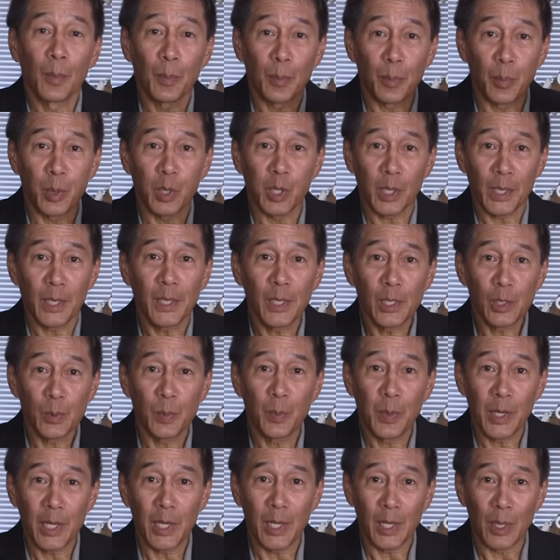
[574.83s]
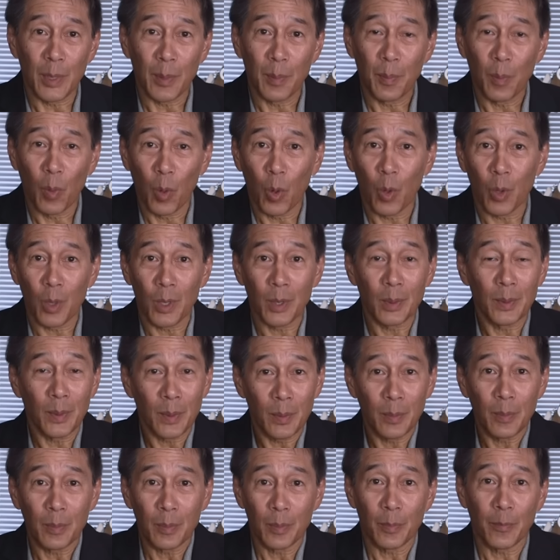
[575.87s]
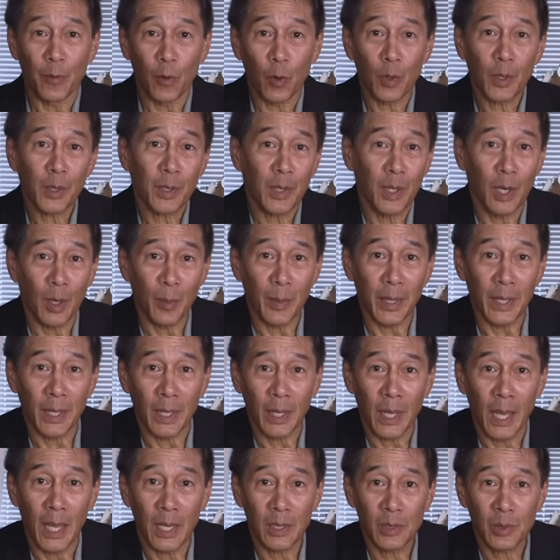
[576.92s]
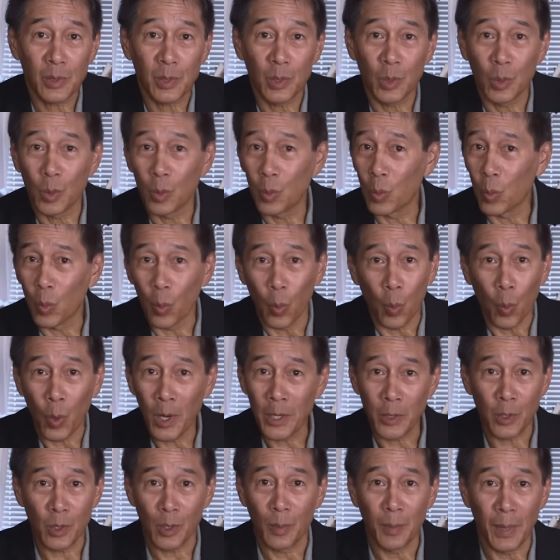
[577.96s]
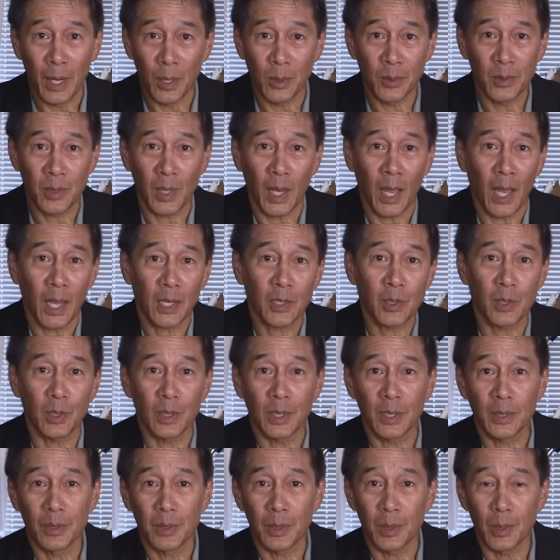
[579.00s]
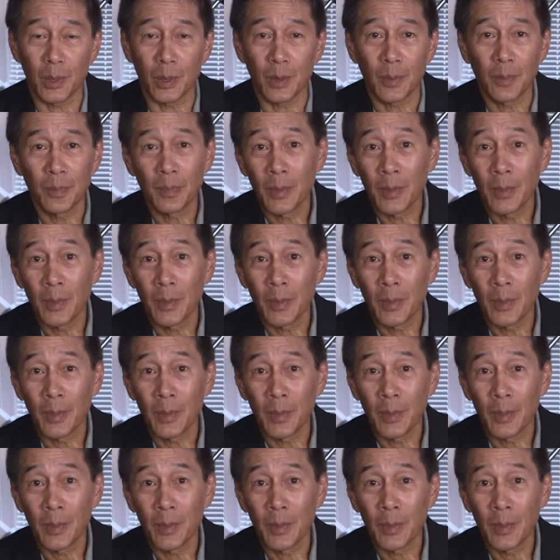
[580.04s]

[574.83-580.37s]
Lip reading: Please be more forthcoming as to what your mounts actually do.